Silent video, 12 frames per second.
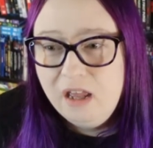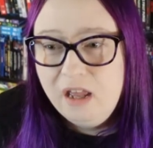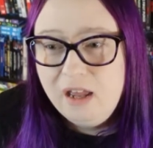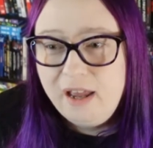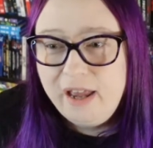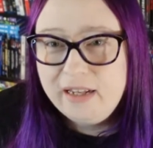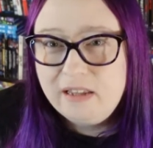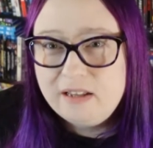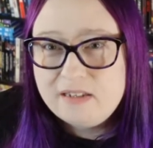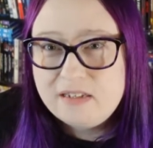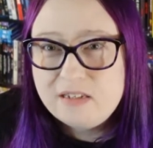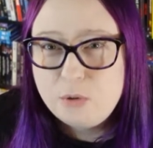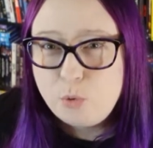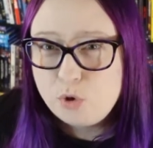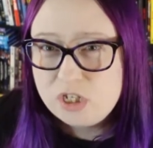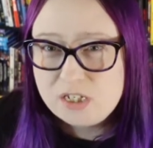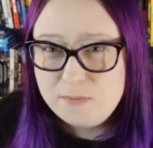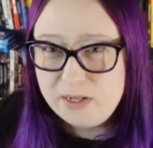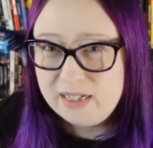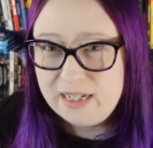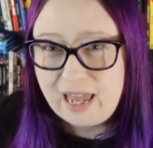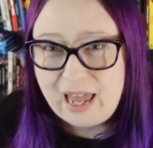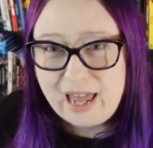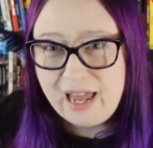headless horseman
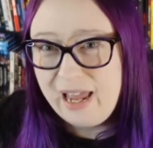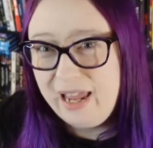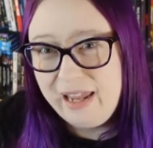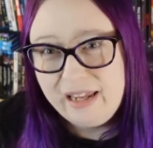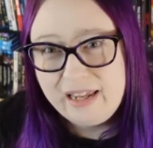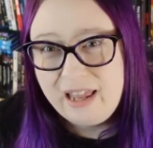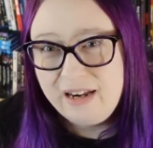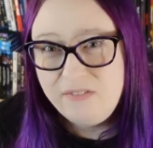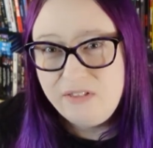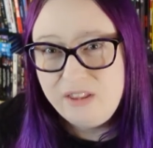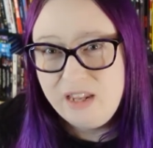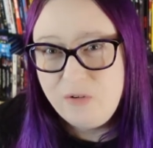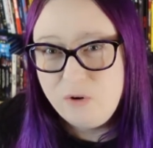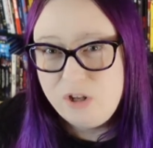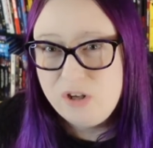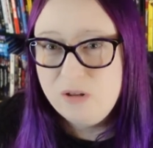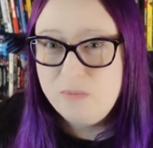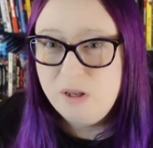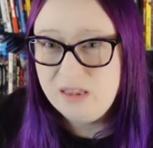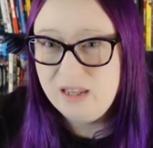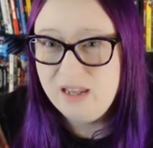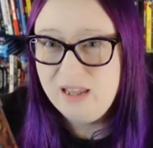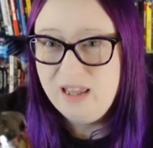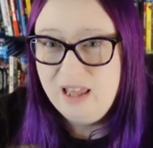guy kind of thing where you can put
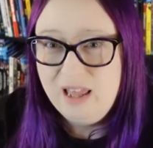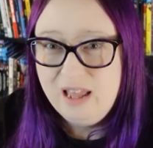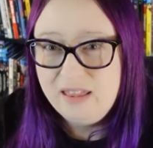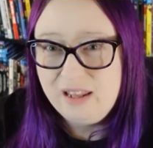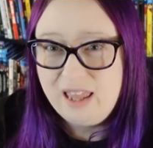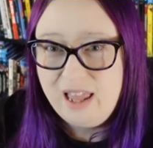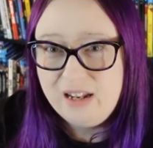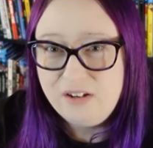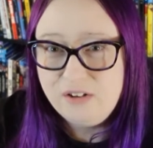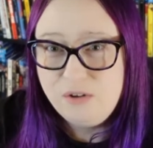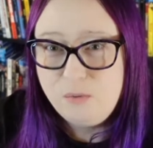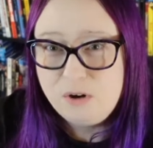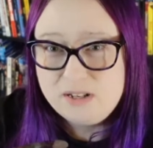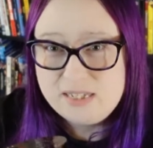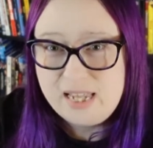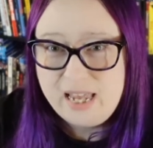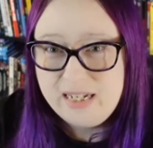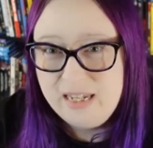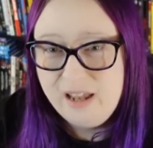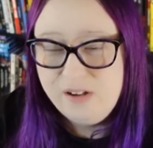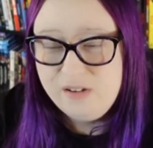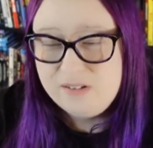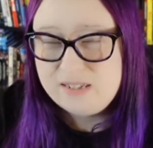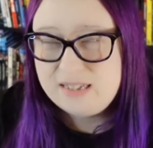the the candle where his head
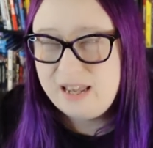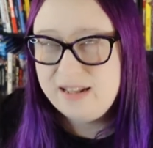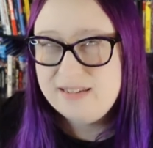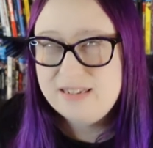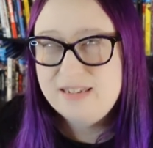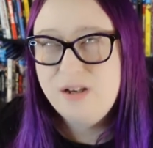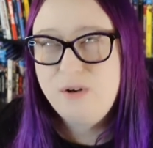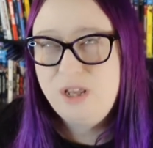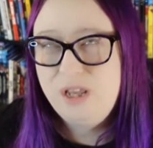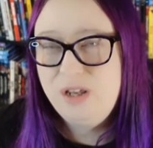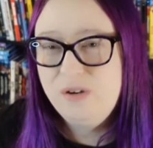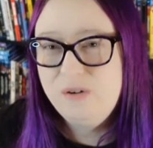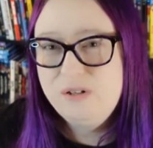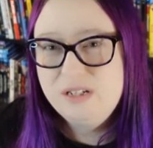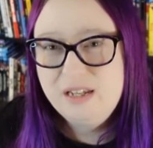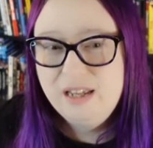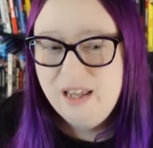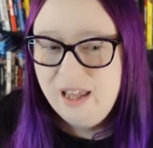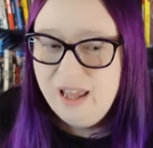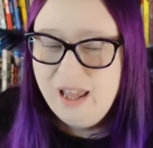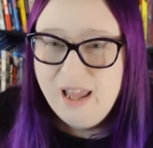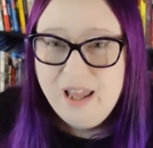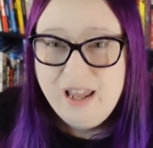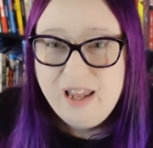goes. That's so cute.
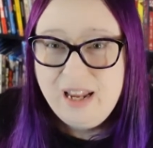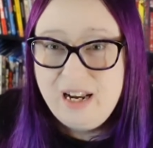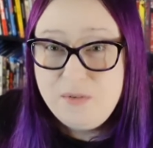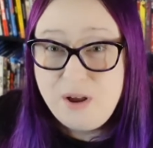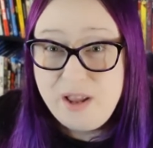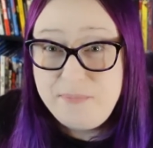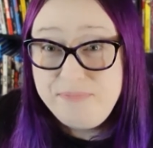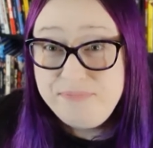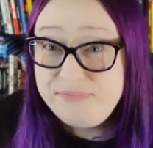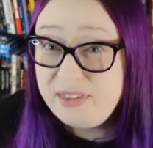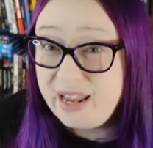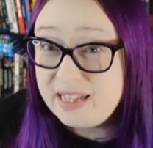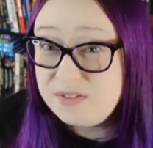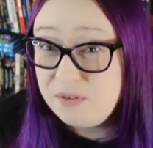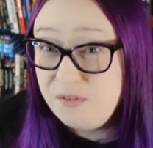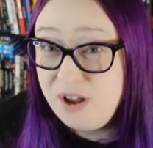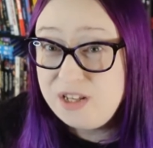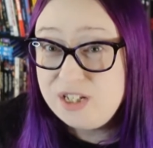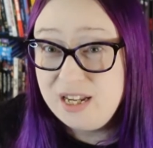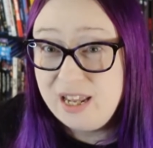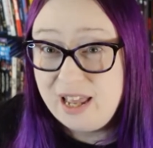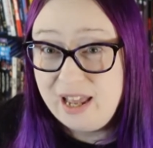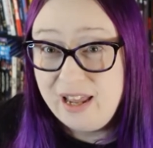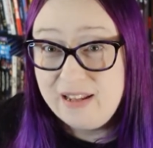Anyway, thanks for watching,
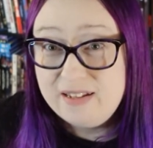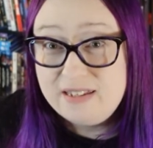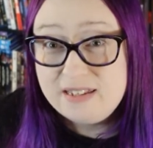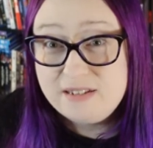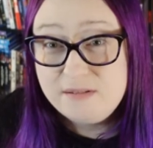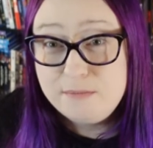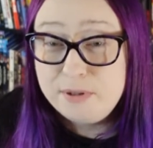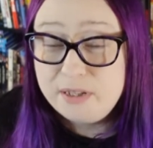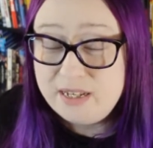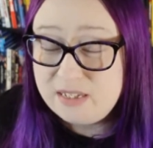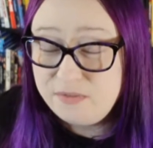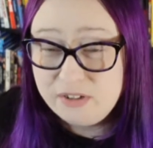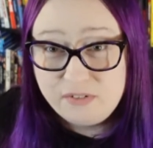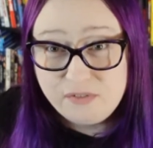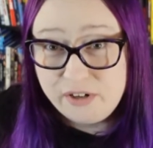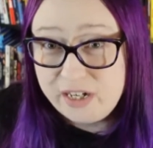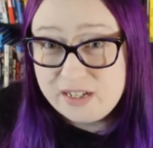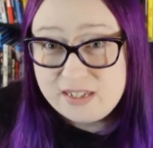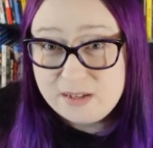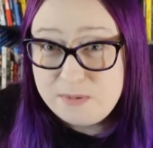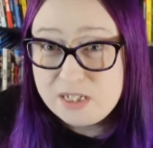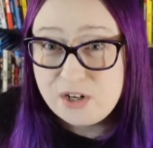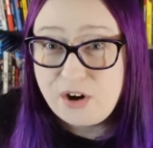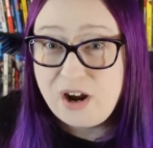guys. Please feel free to
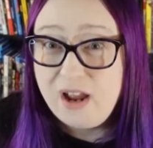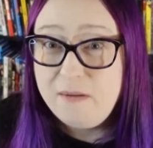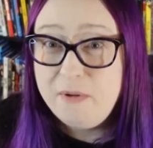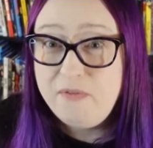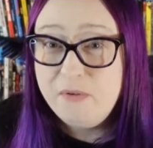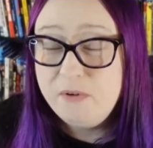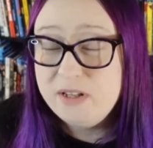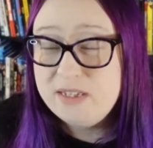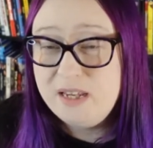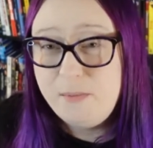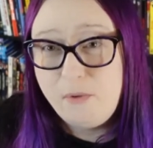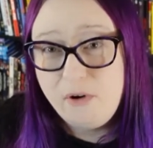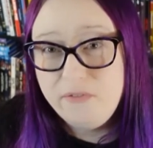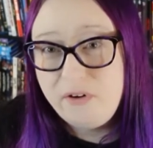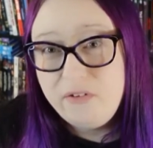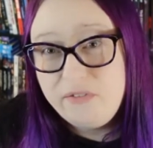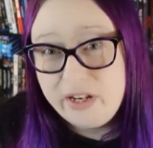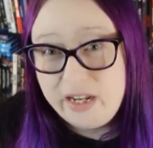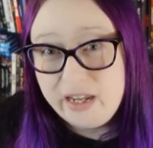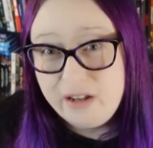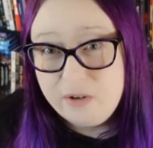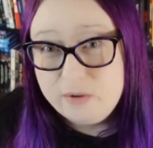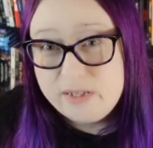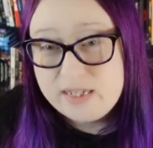subscribe if you want to see more of our
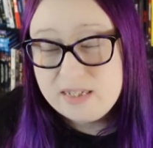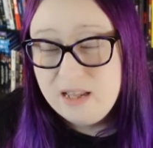videos.